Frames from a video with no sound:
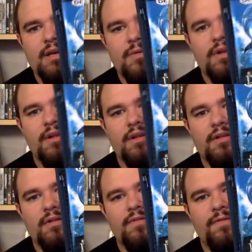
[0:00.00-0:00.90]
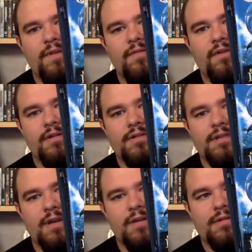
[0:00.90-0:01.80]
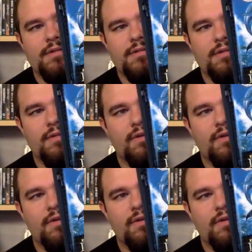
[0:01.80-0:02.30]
One another favorite art styles,